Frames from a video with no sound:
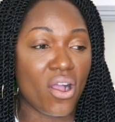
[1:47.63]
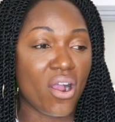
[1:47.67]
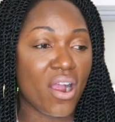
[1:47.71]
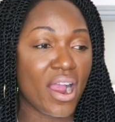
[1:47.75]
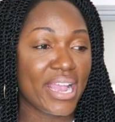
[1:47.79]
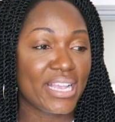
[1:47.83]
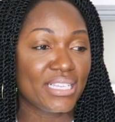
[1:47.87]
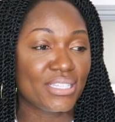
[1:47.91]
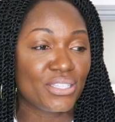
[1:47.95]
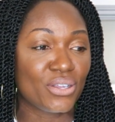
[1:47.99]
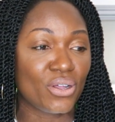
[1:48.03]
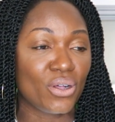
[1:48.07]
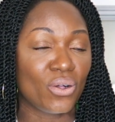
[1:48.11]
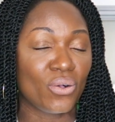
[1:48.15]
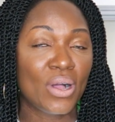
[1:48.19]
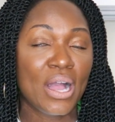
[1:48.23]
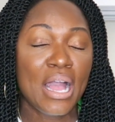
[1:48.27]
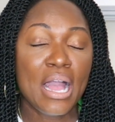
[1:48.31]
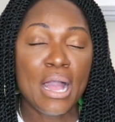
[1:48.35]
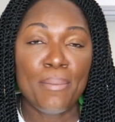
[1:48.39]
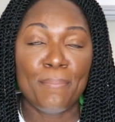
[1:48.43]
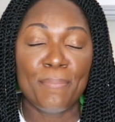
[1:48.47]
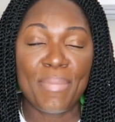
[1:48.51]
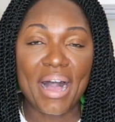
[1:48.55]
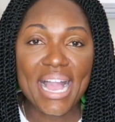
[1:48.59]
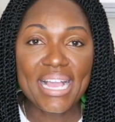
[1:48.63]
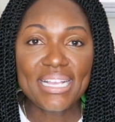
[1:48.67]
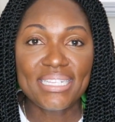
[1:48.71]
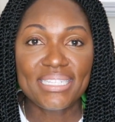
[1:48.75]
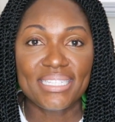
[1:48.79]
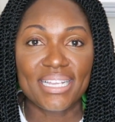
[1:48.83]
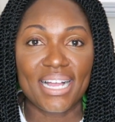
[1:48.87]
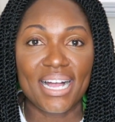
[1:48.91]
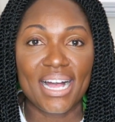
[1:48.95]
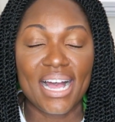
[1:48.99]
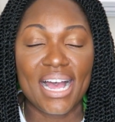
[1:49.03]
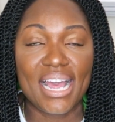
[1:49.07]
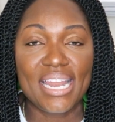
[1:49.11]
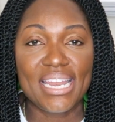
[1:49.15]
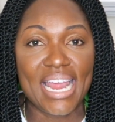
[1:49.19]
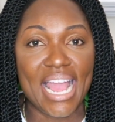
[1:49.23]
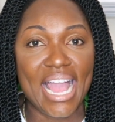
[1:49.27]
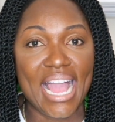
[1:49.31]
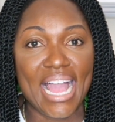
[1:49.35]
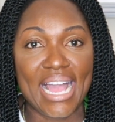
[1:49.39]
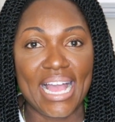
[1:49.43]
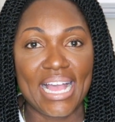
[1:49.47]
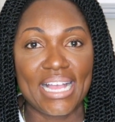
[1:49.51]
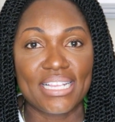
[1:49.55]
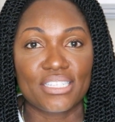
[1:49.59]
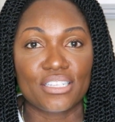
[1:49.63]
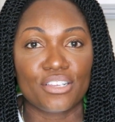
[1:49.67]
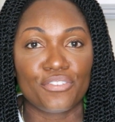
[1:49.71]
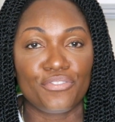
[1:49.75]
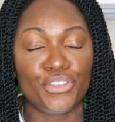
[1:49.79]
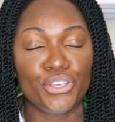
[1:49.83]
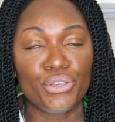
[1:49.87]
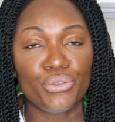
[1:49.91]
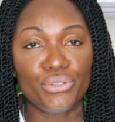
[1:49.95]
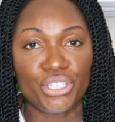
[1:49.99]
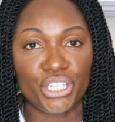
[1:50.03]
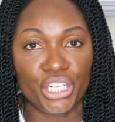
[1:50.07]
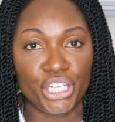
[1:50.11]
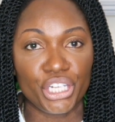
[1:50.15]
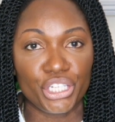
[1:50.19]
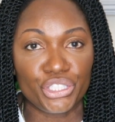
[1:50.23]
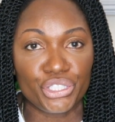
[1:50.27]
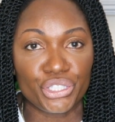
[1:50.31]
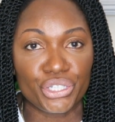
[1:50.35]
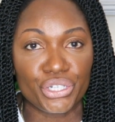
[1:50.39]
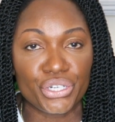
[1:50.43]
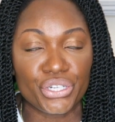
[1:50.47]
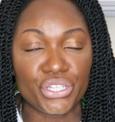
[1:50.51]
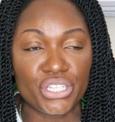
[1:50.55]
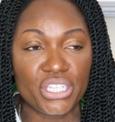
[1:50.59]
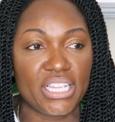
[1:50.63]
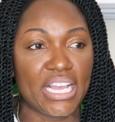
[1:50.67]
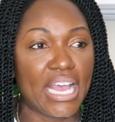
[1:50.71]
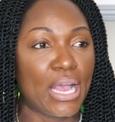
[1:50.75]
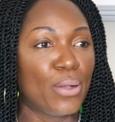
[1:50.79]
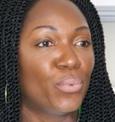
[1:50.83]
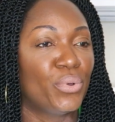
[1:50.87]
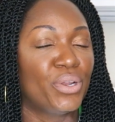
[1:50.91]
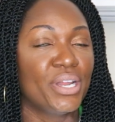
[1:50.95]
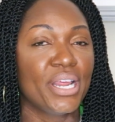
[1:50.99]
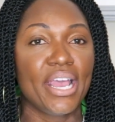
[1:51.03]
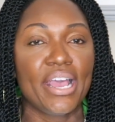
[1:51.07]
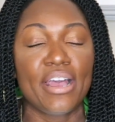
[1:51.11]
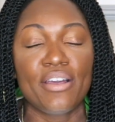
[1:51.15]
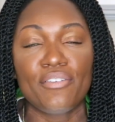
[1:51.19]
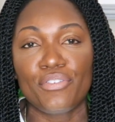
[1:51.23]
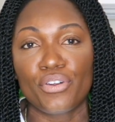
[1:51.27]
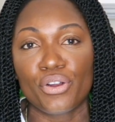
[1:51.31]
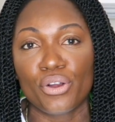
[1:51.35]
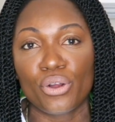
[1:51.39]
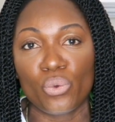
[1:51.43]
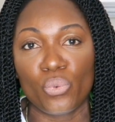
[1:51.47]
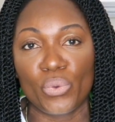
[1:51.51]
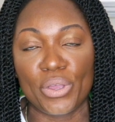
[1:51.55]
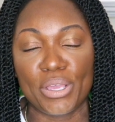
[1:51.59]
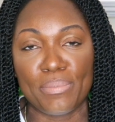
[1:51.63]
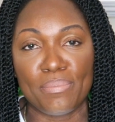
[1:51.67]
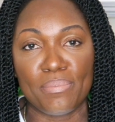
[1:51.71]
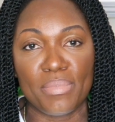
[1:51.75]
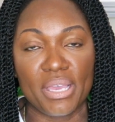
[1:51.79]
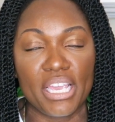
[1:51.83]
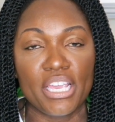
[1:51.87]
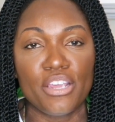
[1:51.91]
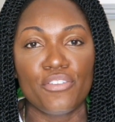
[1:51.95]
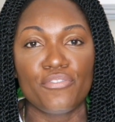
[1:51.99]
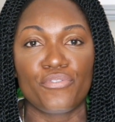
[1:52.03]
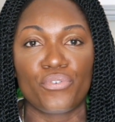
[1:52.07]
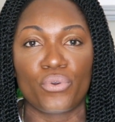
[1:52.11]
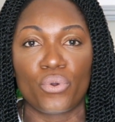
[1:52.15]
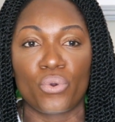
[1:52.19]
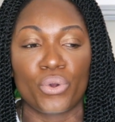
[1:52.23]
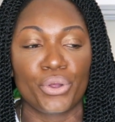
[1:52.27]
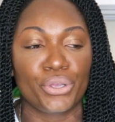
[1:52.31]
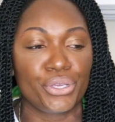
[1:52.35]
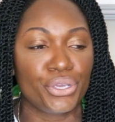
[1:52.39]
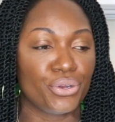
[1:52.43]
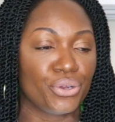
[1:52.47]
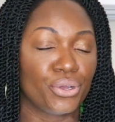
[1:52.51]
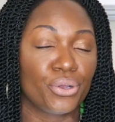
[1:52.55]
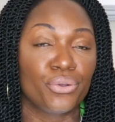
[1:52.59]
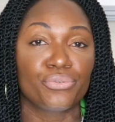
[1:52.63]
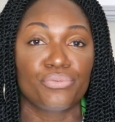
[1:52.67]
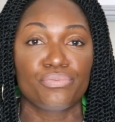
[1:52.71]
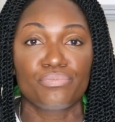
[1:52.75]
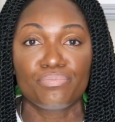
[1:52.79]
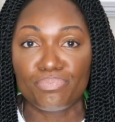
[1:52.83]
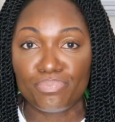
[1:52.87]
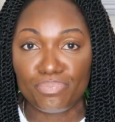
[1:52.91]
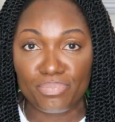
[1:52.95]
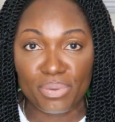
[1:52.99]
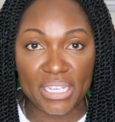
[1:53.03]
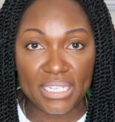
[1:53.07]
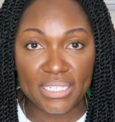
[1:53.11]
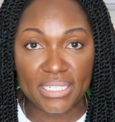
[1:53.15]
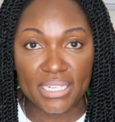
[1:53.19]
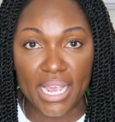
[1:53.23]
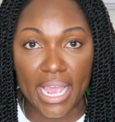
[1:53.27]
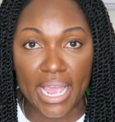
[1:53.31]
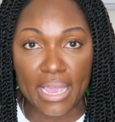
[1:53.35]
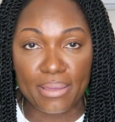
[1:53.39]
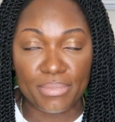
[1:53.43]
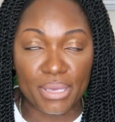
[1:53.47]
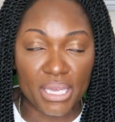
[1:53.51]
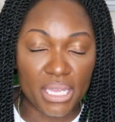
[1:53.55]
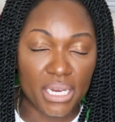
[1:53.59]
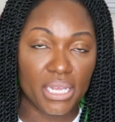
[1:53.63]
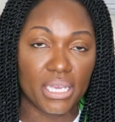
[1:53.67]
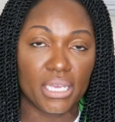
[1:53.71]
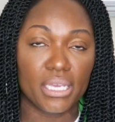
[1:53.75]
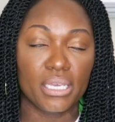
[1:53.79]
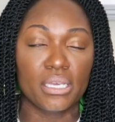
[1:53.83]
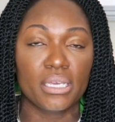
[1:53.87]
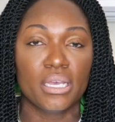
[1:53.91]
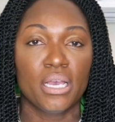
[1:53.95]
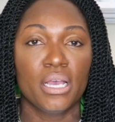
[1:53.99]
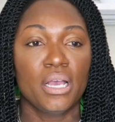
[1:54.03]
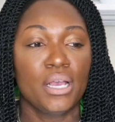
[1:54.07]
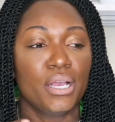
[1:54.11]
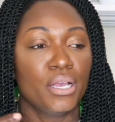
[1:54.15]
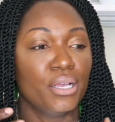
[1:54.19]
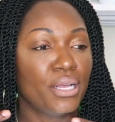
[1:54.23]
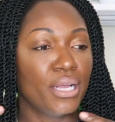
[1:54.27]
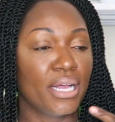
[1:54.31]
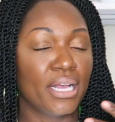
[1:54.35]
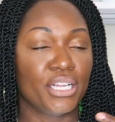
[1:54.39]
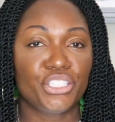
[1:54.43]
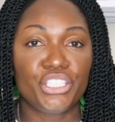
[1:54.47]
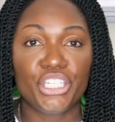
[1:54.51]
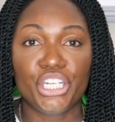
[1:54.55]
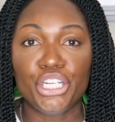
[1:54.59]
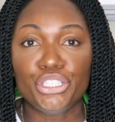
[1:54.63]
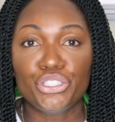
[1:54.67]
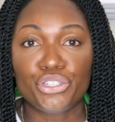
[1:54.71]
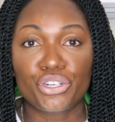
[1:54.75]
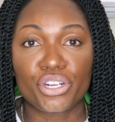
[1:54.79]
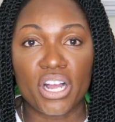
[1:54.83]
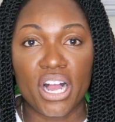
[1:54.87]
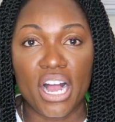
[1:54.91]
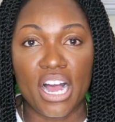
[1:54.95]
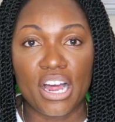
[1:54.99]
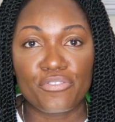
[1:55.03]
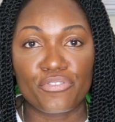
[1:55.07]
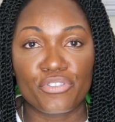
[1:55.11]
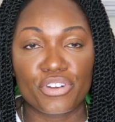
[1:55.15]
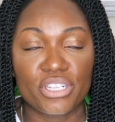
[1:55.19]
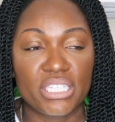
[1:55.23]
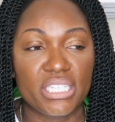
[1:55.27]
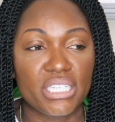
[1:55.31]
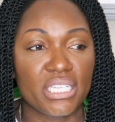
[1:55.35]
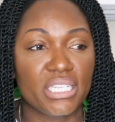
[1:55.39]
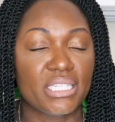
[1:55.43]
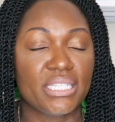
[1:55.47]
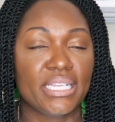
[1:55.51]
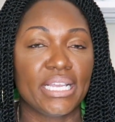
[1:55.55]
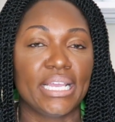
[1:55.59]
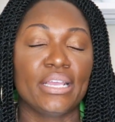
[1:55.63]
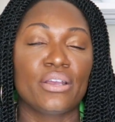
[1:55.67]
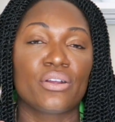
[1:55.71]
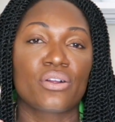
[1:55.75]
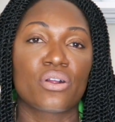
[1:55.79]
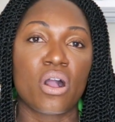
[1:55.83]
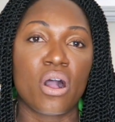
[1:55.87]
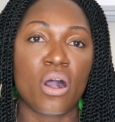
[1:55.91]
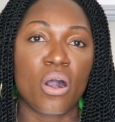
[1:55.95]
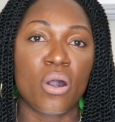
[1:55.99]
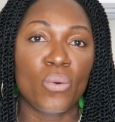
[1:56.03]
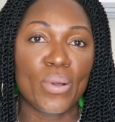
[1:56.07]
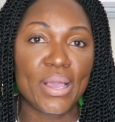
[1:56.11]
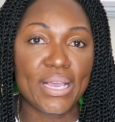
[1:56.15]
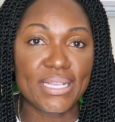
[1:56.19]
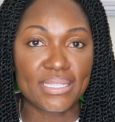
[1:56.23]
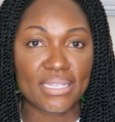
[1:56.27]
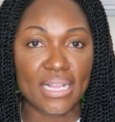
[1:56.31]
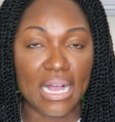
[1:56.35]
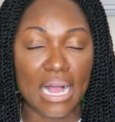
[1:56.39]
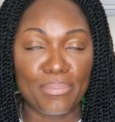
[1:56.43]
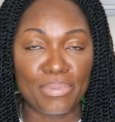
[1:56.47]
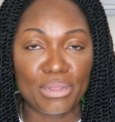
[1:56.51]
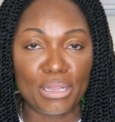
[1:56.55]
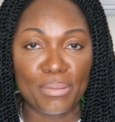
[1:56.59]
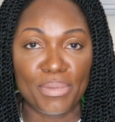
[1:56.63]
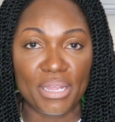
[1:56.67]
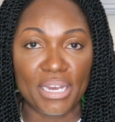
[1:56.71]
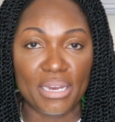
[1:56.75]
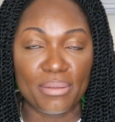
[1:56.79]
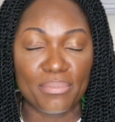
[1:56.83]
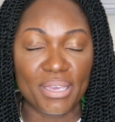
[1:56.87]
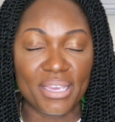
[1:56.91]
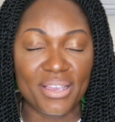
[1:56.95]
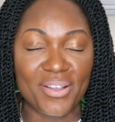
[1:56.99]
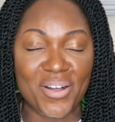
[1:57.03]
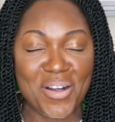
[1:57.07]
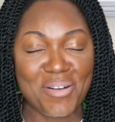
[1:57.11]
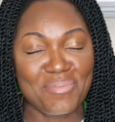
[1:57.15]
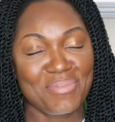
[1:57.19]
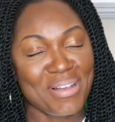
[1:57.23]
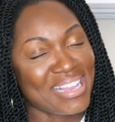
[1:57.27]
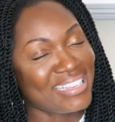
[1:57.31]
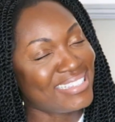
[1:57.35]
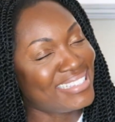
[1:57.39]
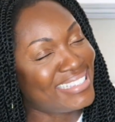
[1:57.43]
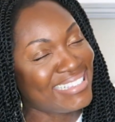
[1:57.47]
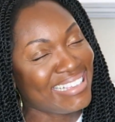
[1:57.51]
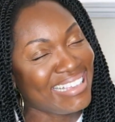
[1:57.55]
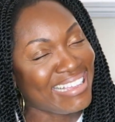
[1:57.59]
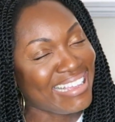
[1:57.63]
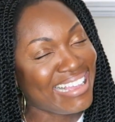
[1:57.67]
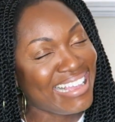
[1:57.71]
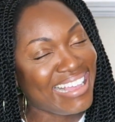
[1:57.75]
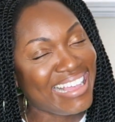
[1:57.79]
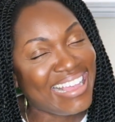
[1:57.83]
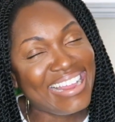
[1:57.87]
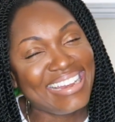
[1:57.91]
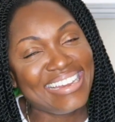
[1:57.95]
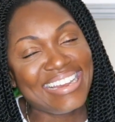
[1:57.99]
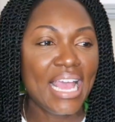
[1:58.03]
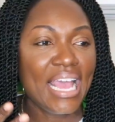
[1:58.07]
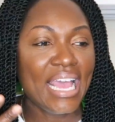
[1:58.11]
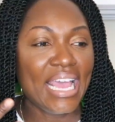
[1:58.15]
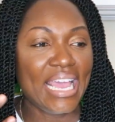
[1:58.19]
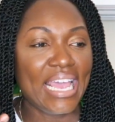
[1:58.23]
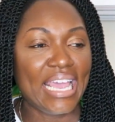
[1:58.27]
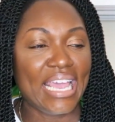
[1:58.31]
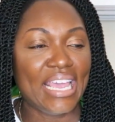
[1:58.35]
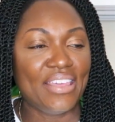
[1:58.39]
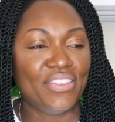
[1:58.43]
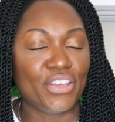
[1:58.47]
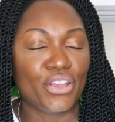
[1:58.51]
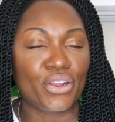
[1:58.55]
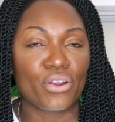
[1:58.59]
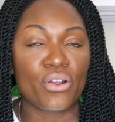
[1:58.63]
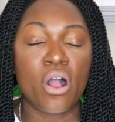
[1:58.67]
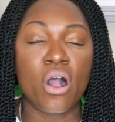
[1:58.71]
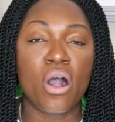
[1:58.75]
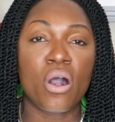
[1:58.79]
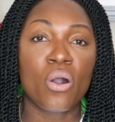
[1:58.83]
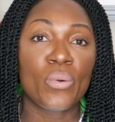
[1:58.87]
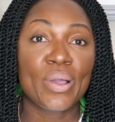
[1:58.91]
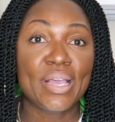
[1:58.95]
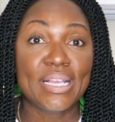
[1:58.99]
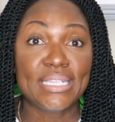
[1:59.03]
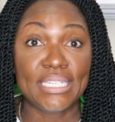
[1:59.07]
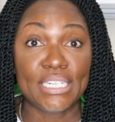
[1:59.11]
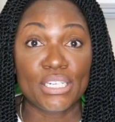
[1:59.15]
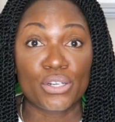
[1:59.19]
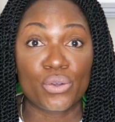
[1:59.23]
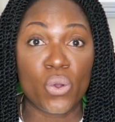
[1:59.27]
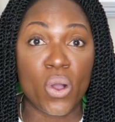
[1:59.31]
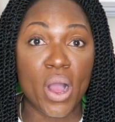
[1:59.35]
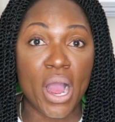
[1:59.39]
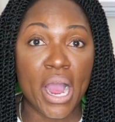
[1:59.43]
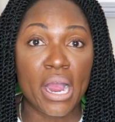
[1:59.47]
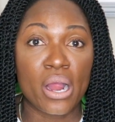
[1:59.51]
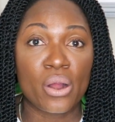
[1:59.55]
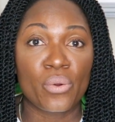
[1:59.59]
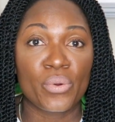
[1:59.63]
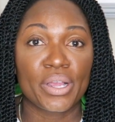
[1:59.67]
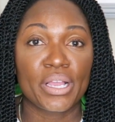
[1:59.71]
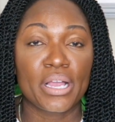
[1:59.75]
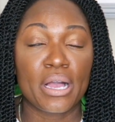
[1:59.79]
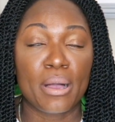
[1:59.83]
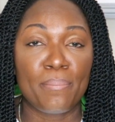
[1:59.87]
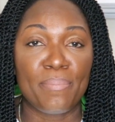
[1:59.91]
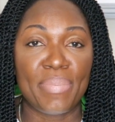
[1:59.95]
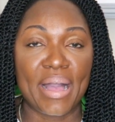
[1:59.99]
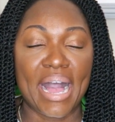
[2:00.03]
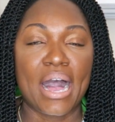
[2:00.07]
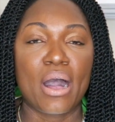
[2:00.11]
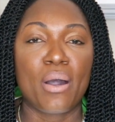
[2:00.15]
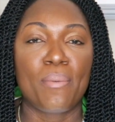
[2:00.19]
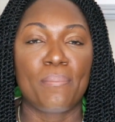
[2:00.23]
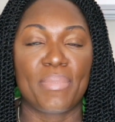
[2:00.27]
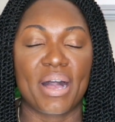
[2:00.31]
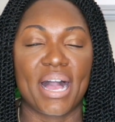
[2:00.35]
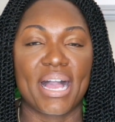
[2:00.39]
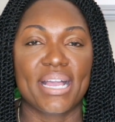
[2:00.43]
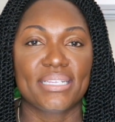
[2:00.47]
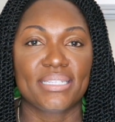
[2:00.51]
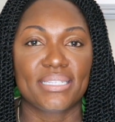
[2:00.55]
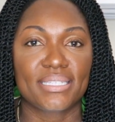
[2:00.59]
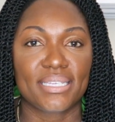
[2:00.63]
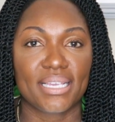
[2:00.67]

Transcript: All right, so my son has a few teachers that whenever we meet for, you know, PTA meeting, teacher conferences, they are always complimenting me on my skin and they're always inquiring about my